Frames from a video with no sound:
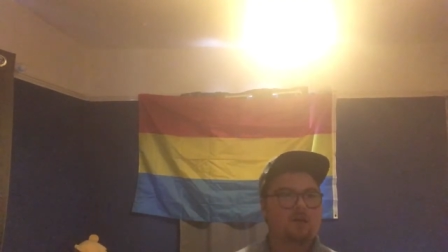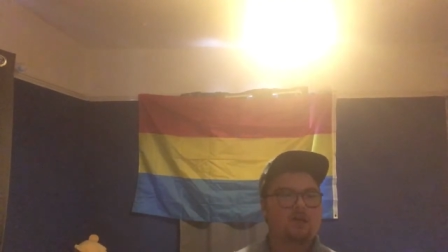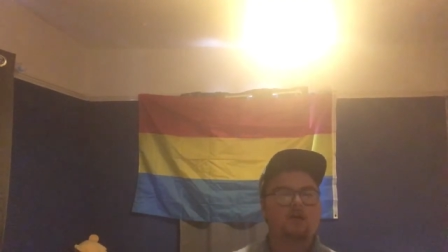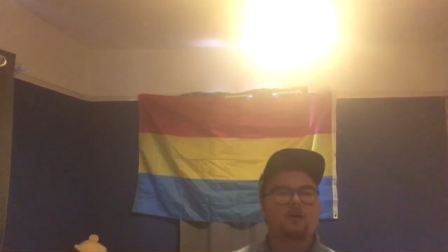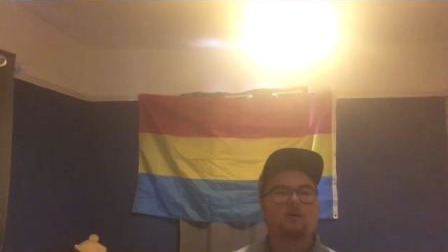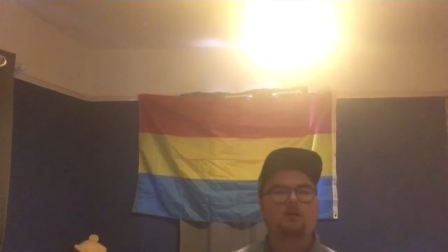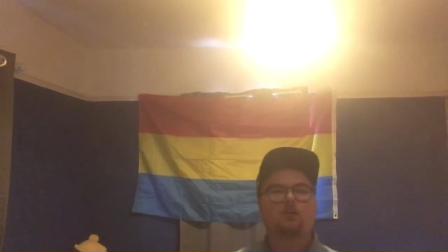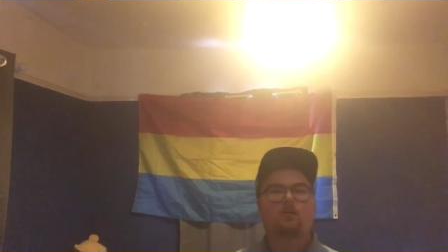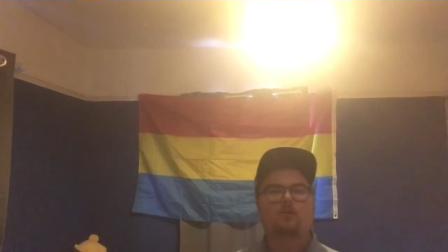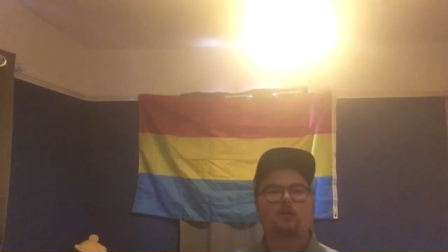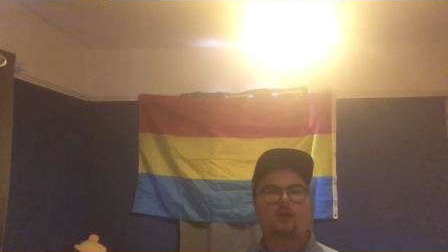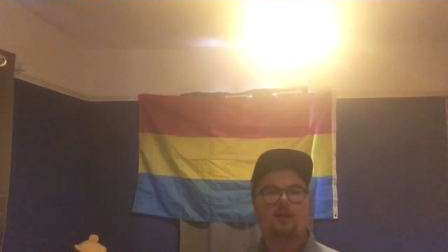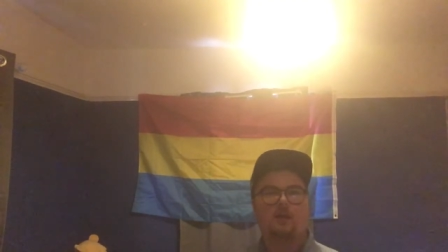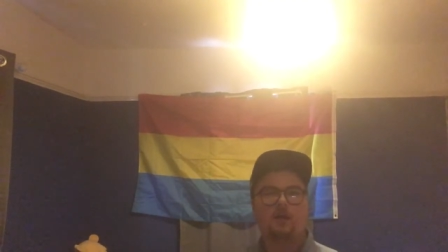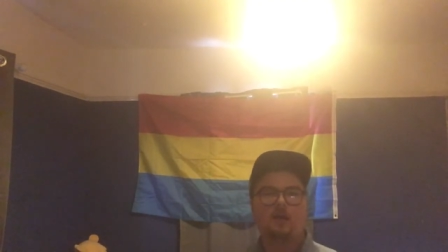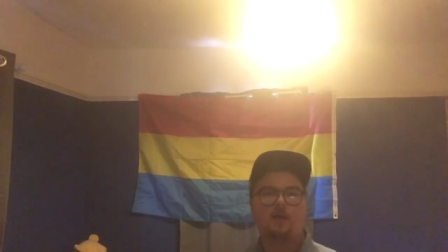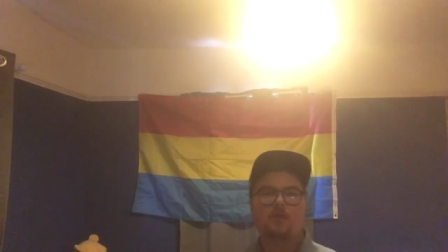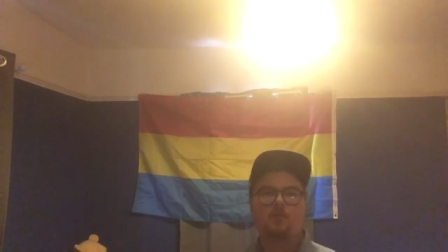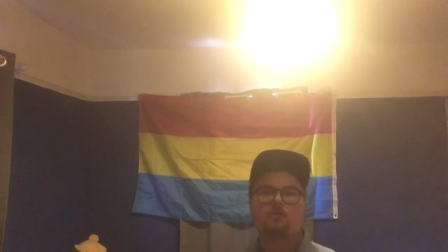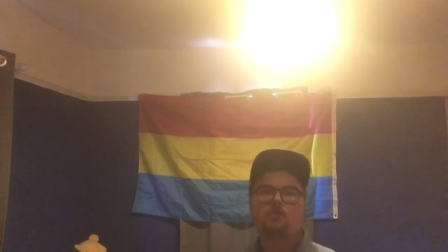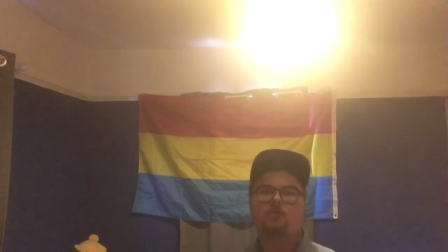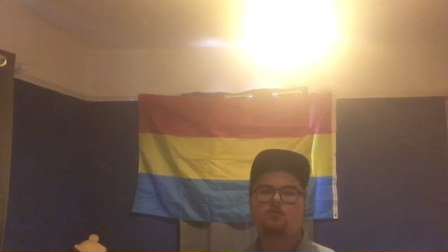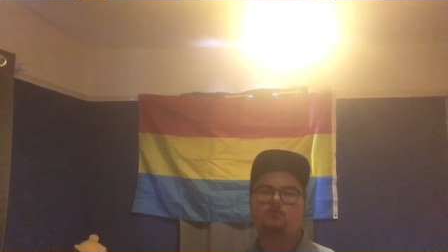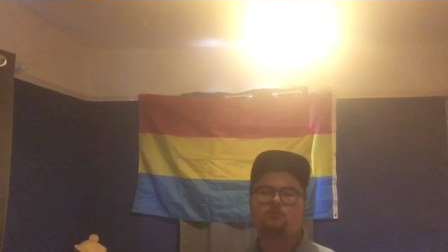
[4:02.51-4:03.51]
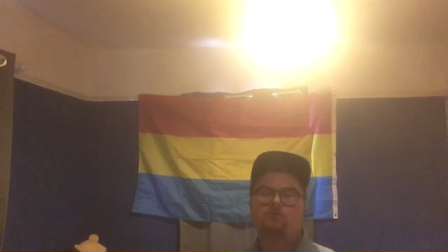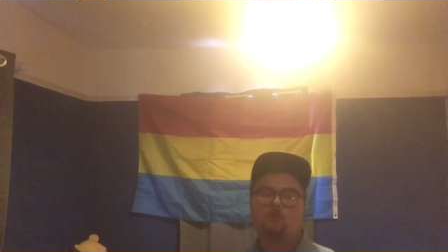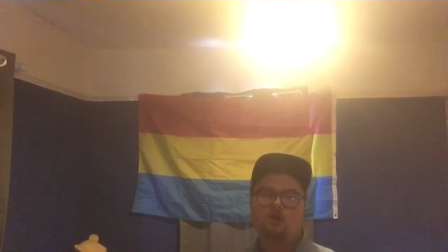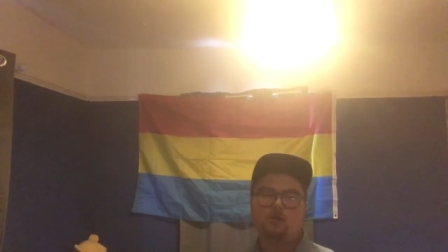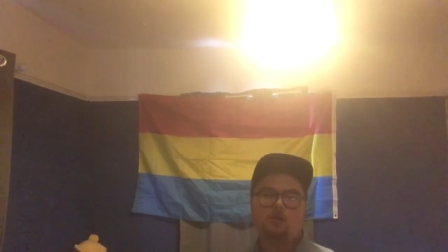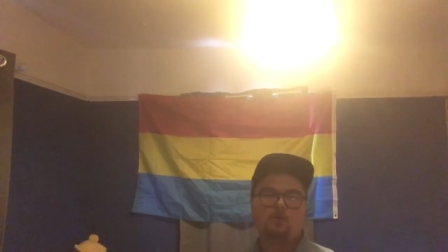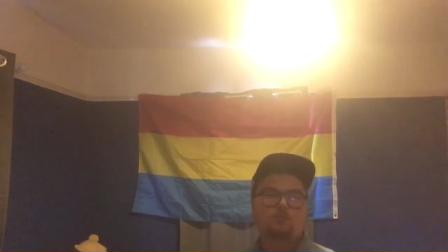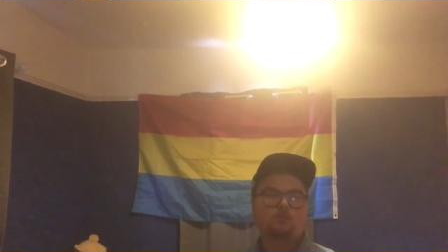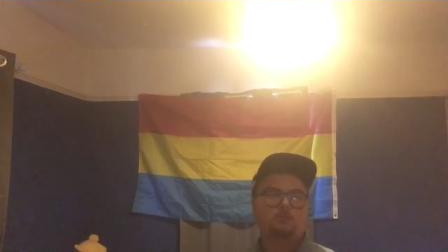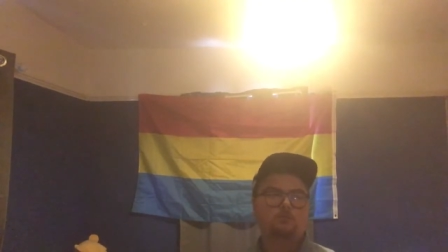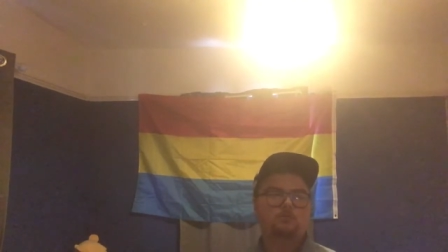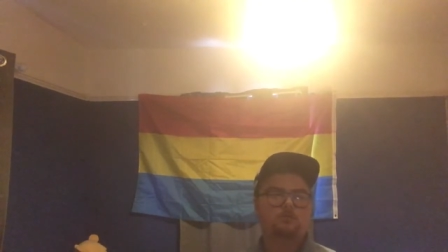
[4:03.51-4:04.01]
gotta hit the
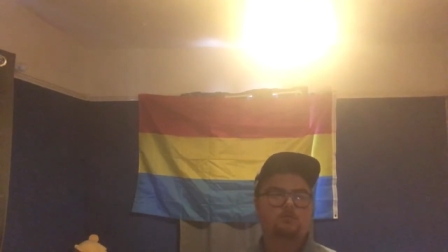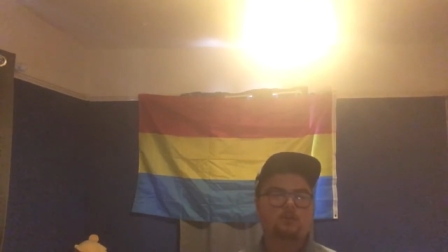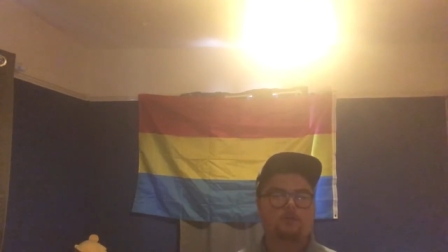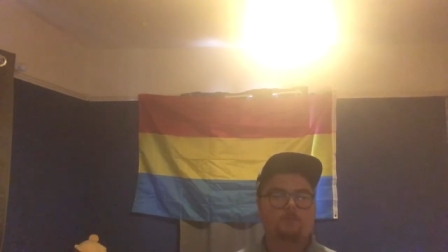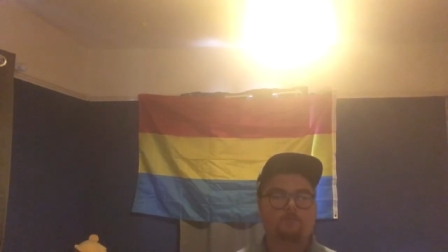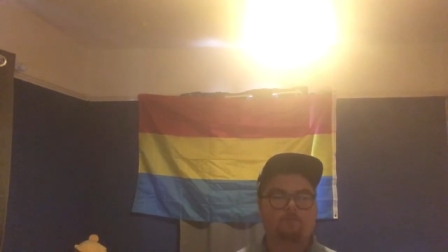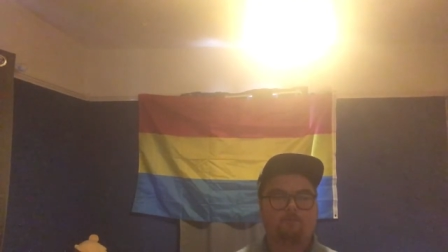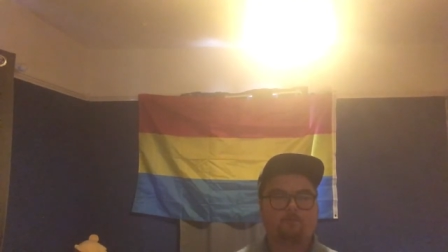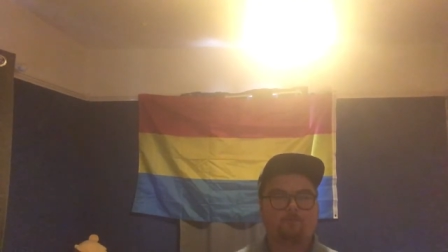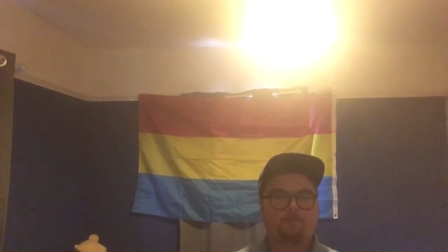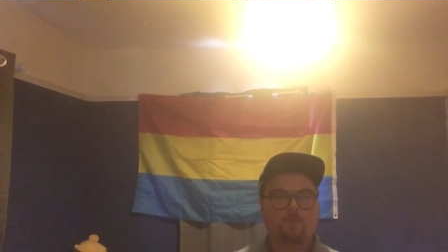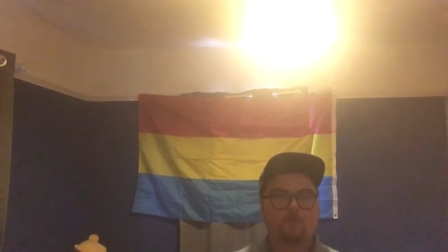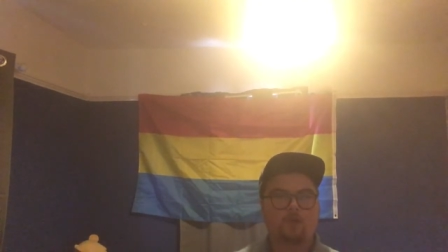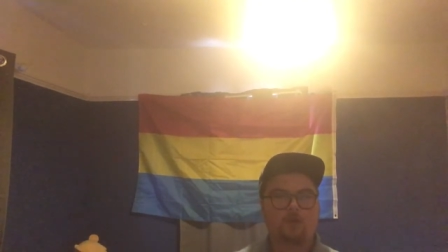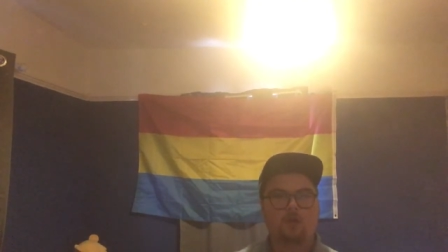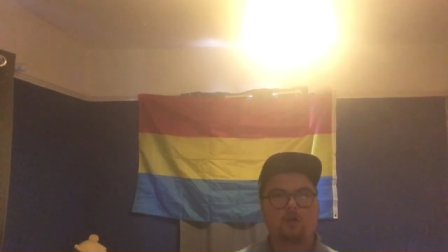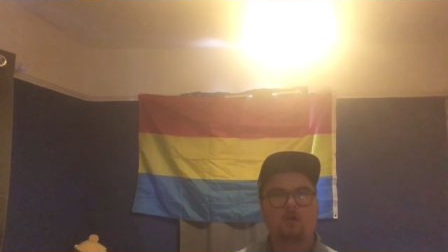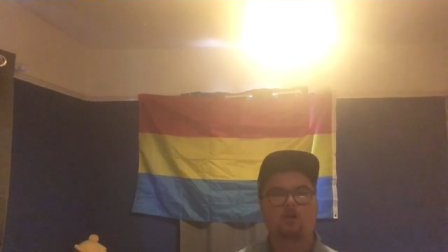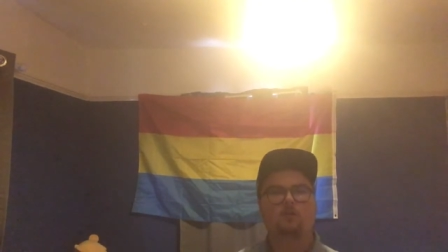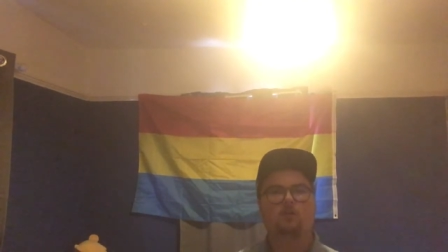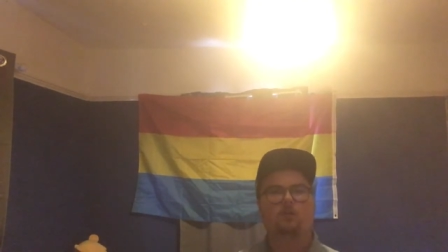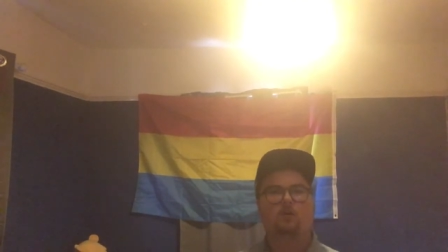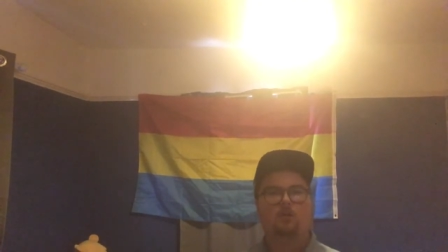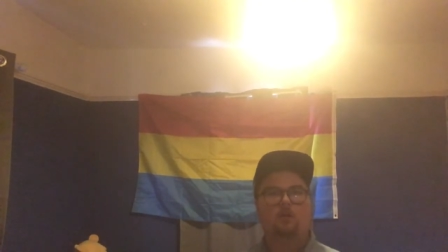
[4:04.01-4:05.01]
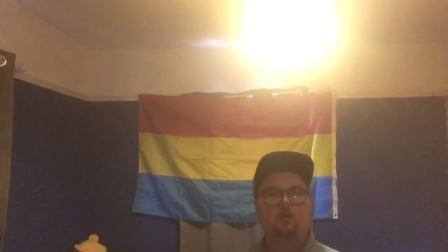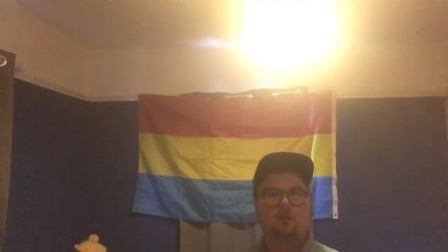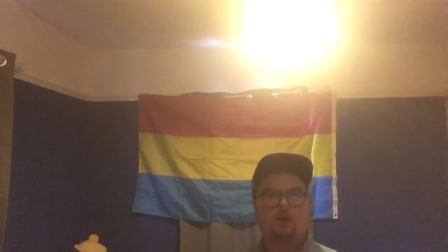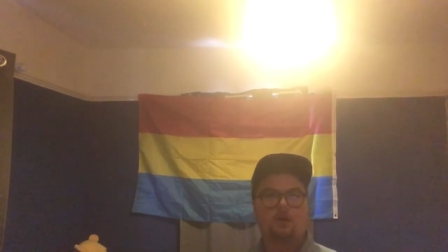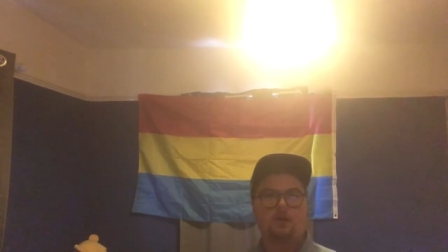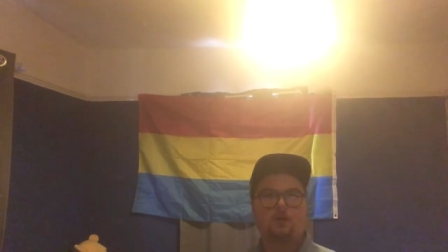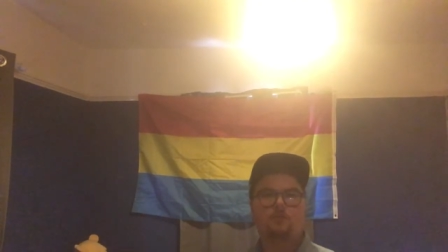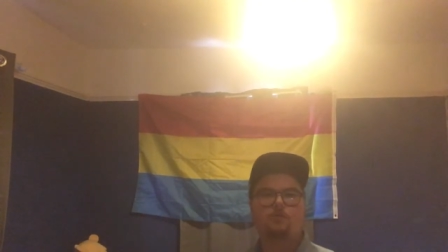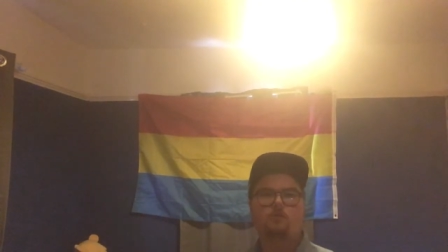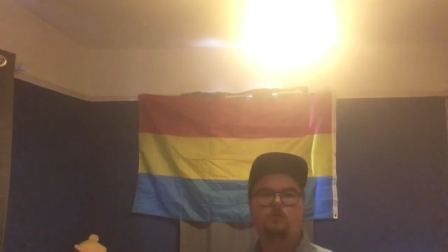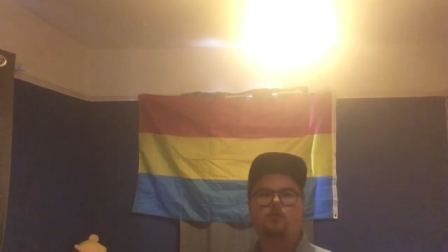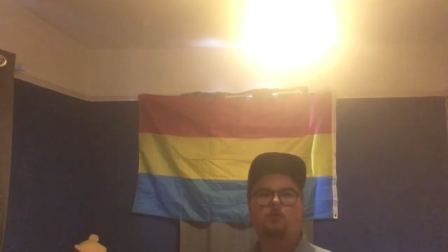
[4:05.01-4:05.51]
road, gotta
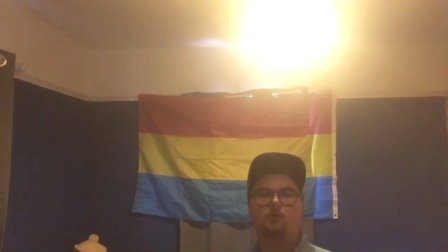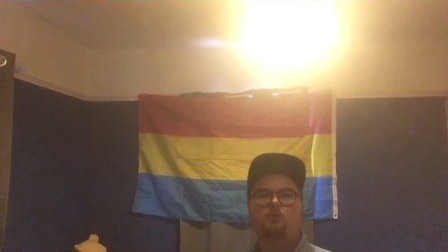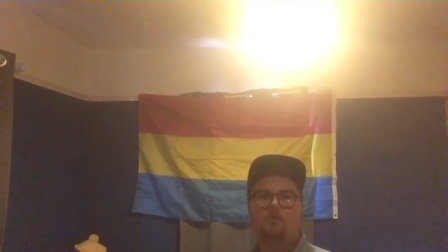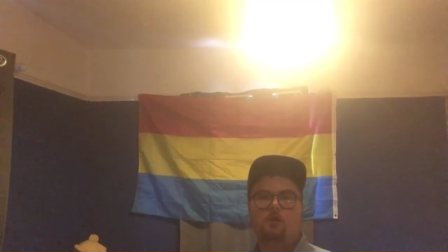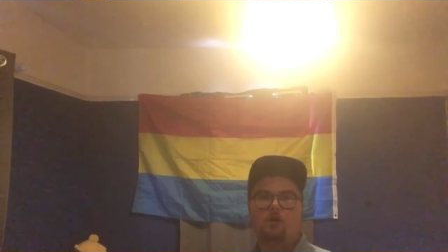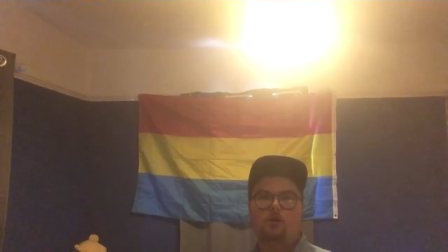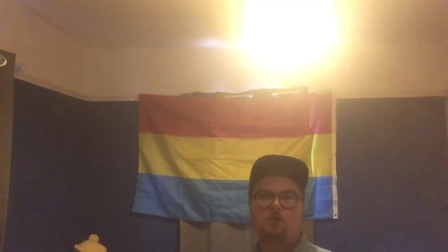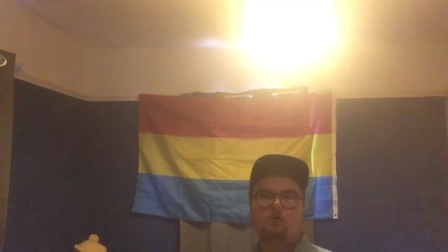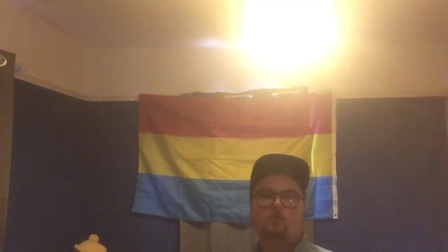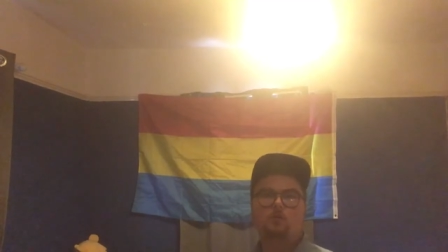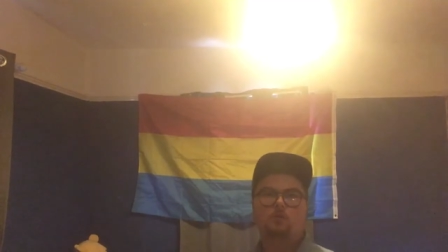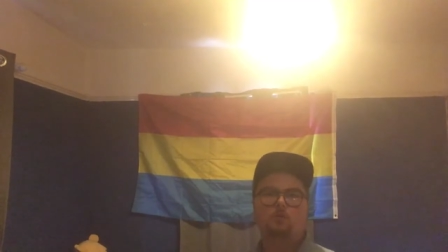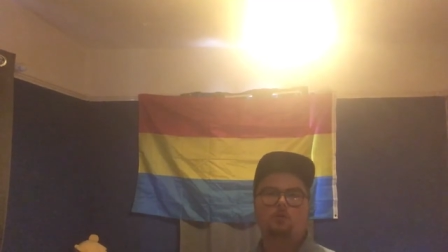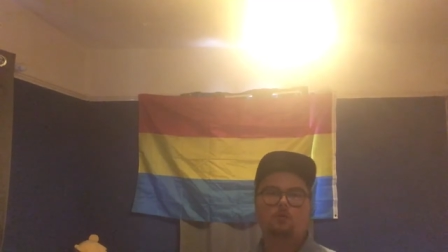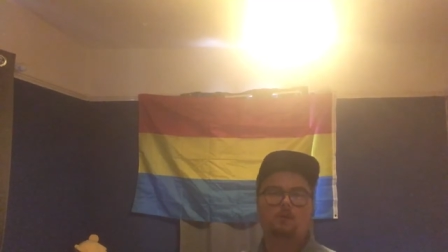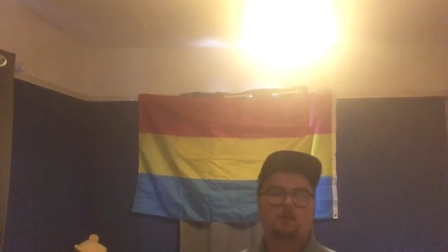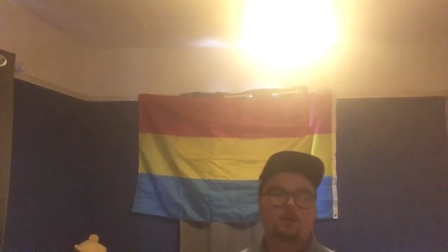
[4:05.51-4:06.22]
hit the road.